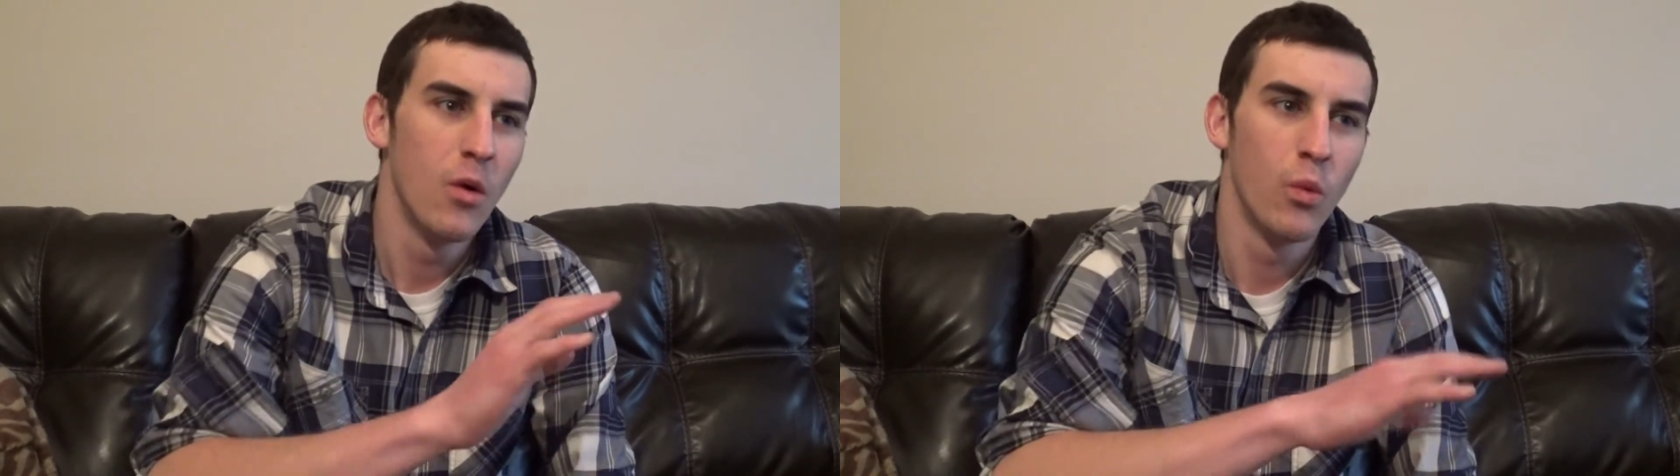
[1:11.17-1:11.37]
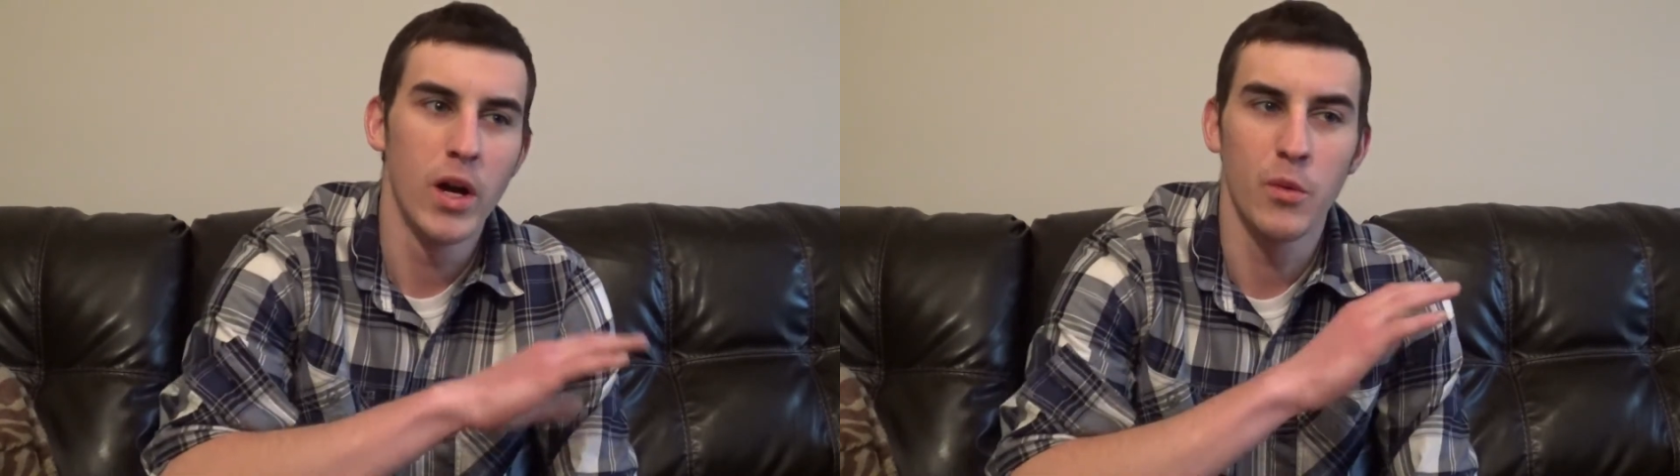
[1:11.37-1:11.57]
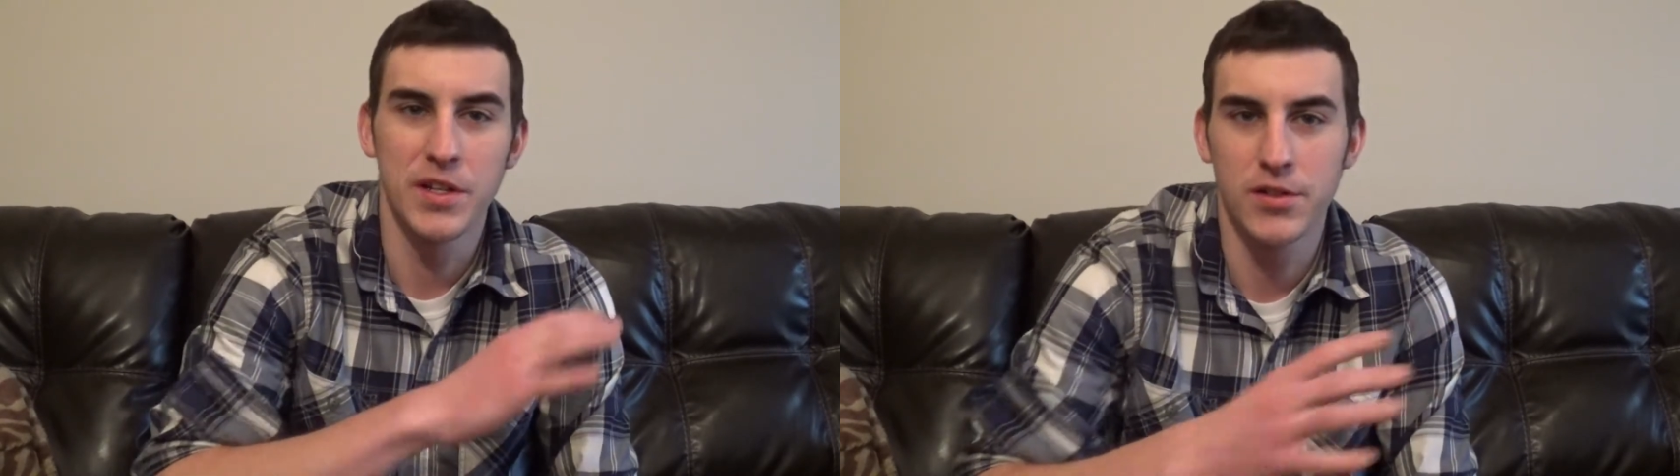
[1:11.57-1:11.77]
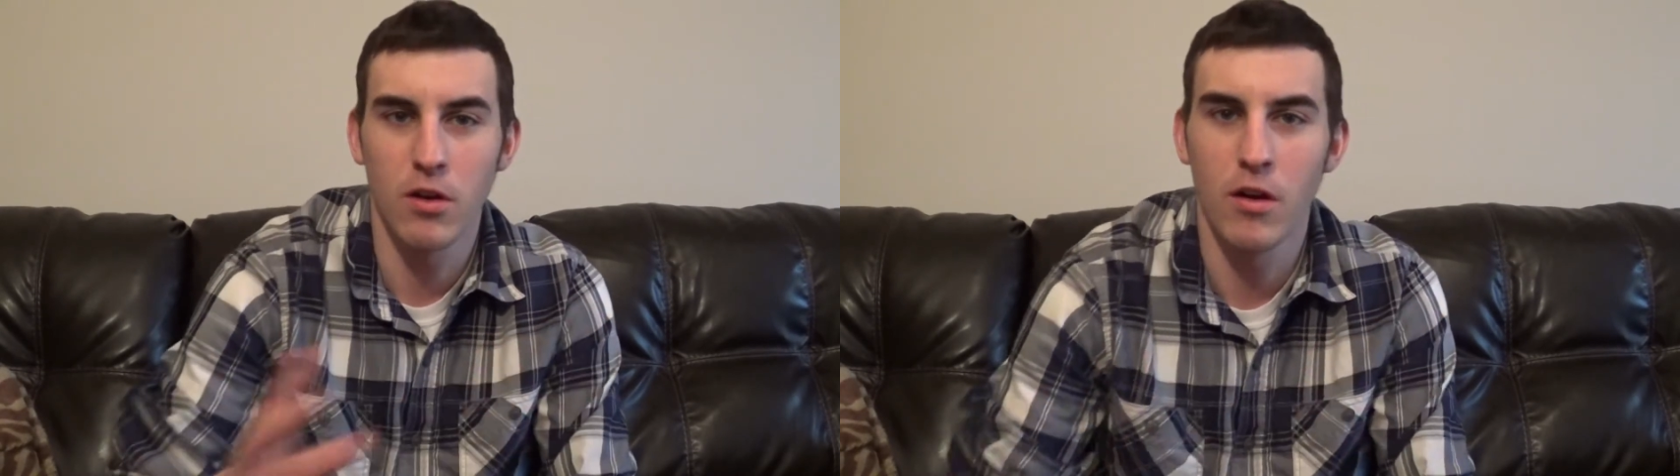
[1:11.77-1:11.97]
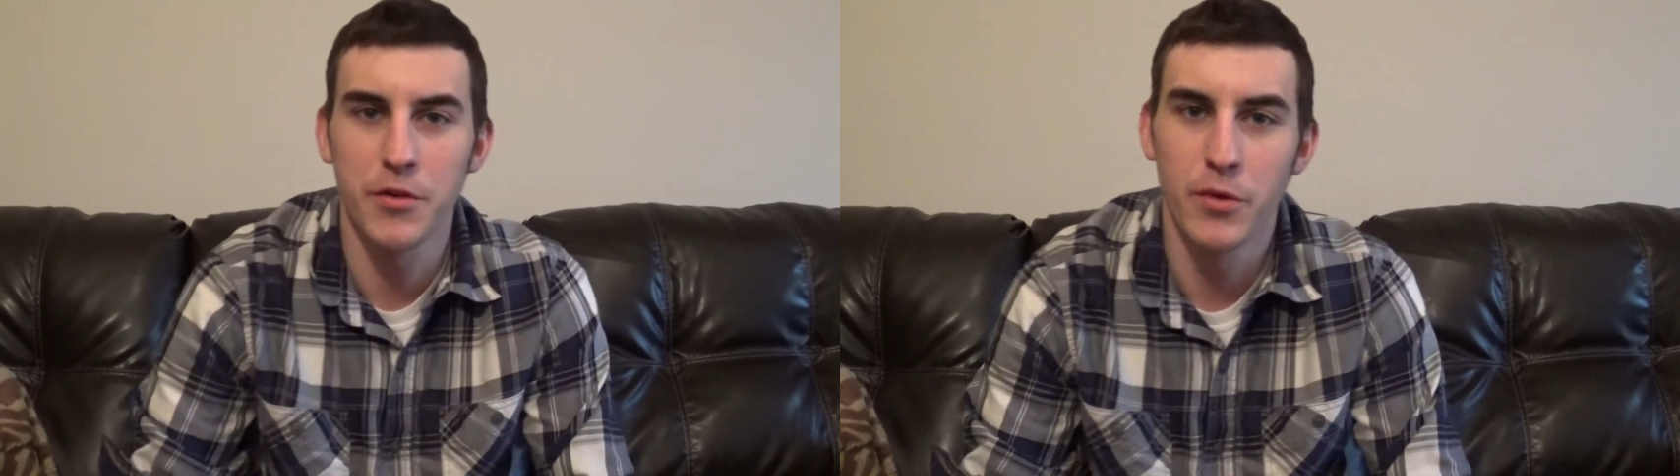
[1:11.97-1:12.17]
where we
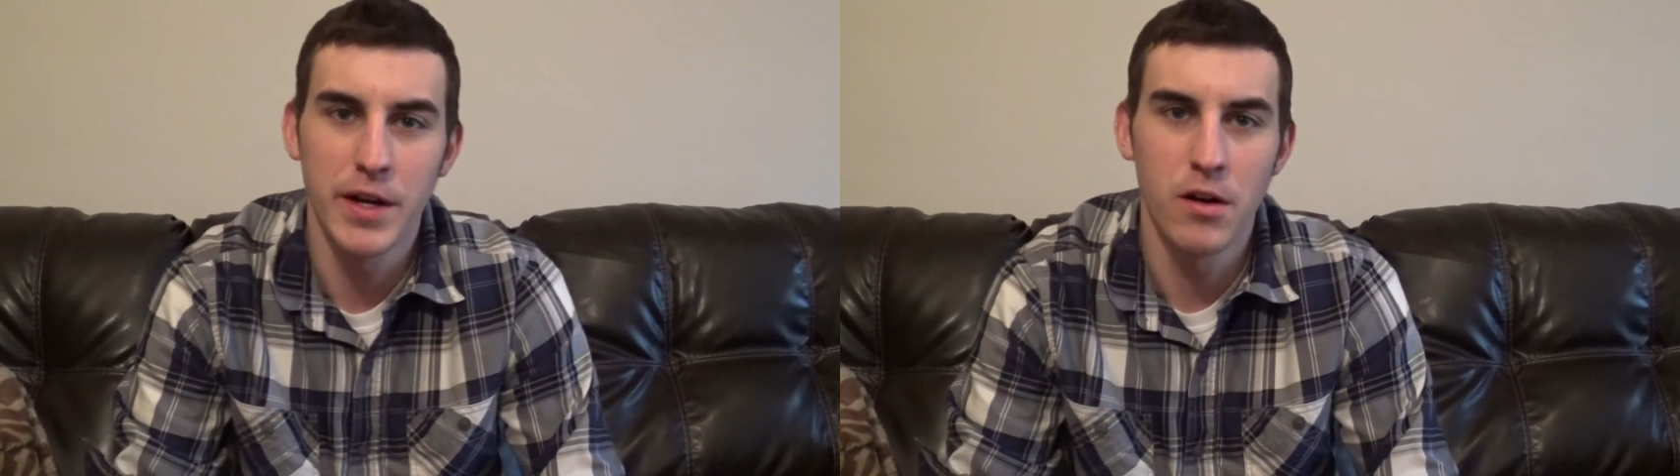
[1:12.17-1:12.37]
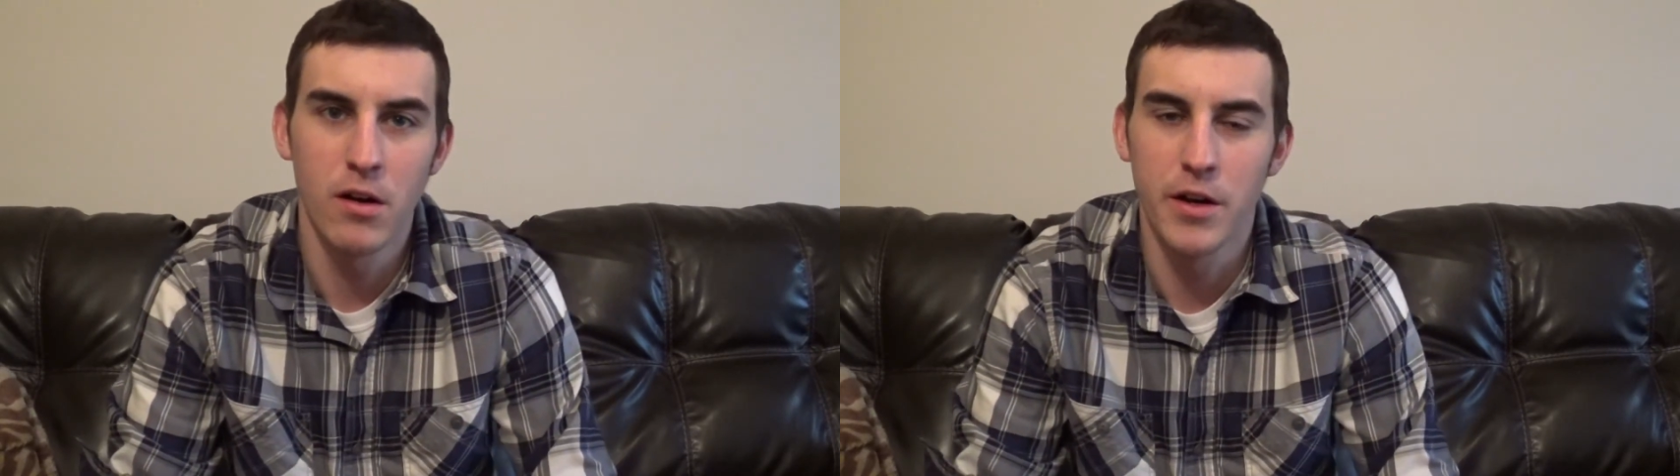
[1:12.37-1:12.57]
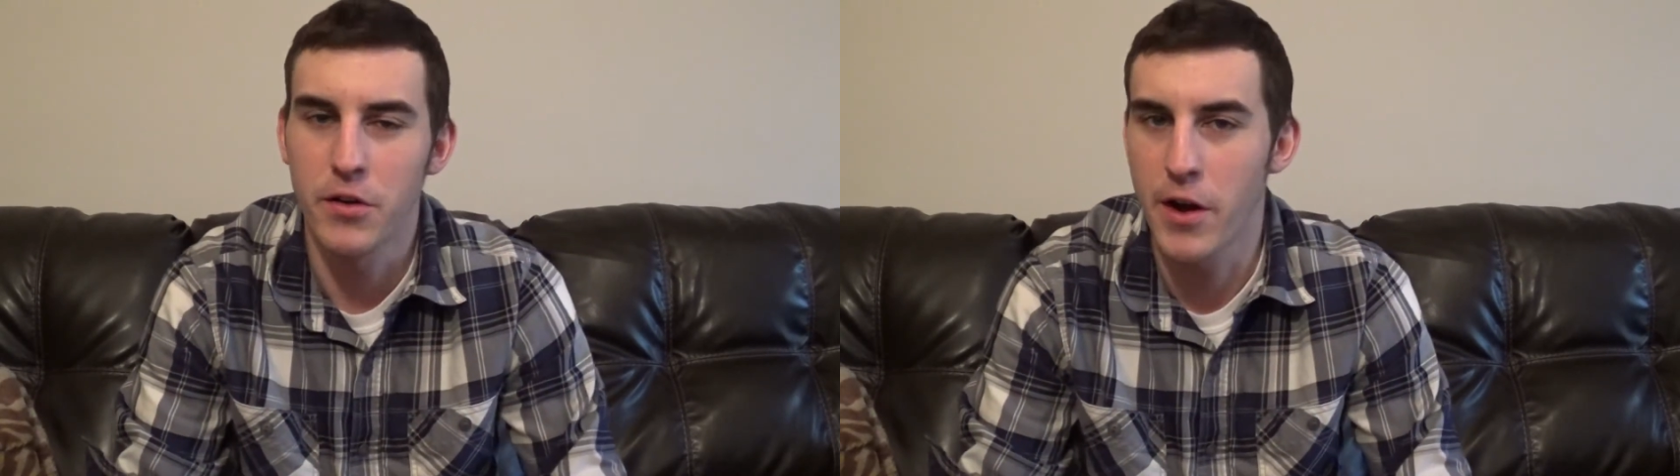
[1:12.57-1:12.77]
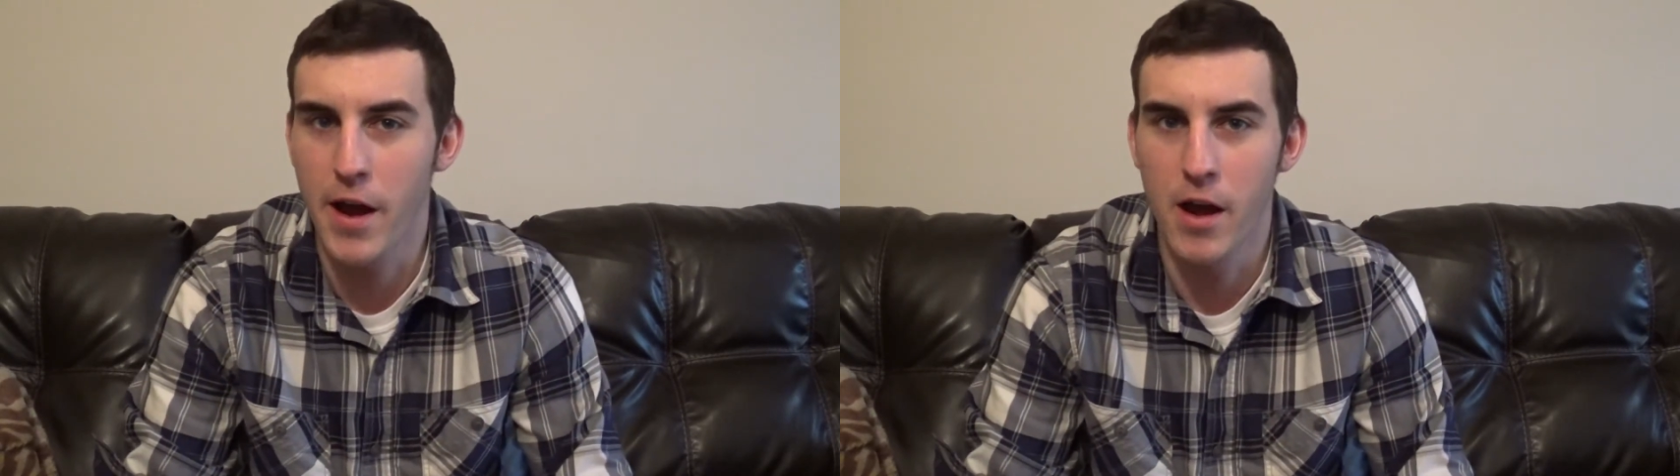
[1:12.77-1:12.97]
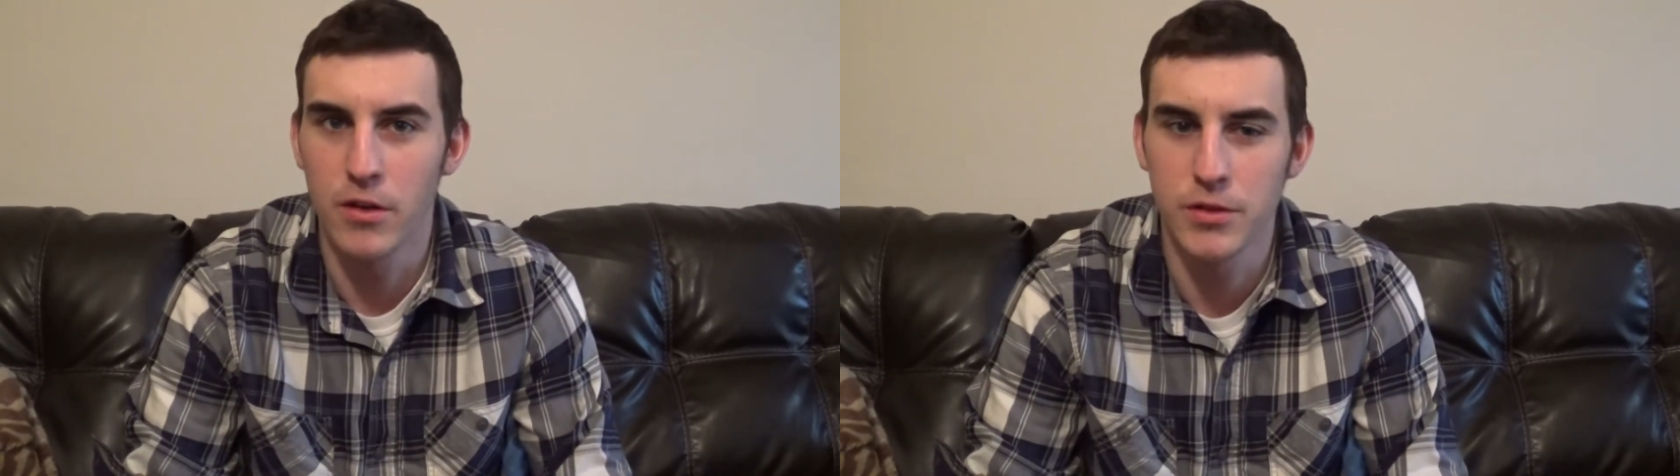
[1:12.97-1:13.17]
saw on radar at our
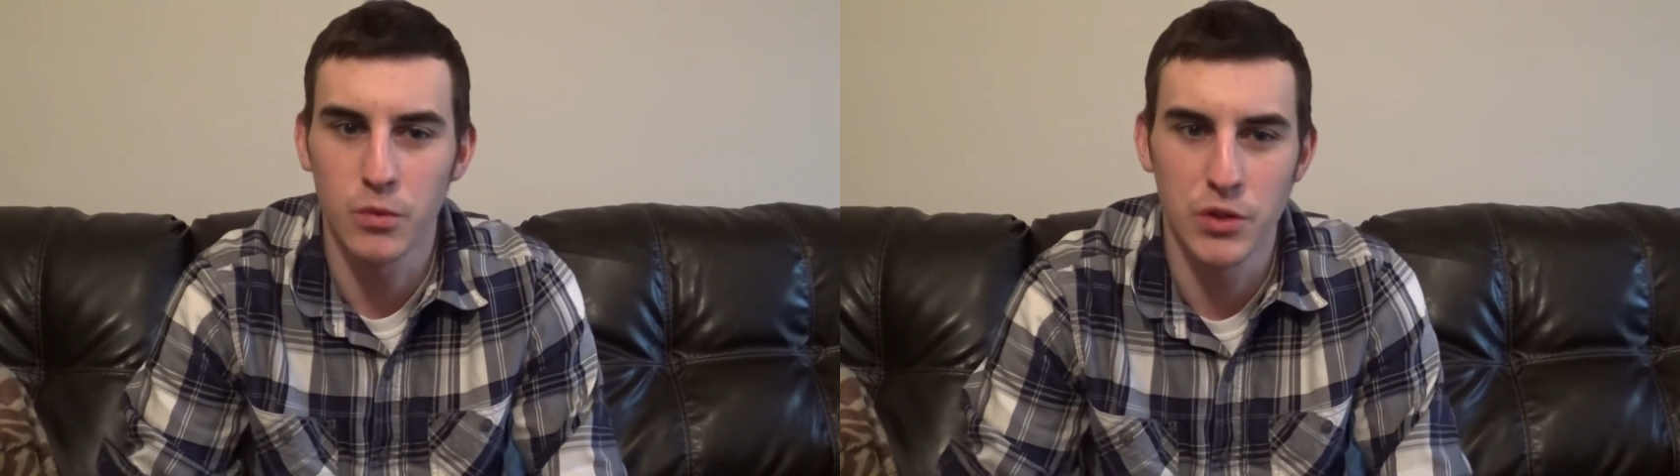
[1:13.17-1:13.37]
house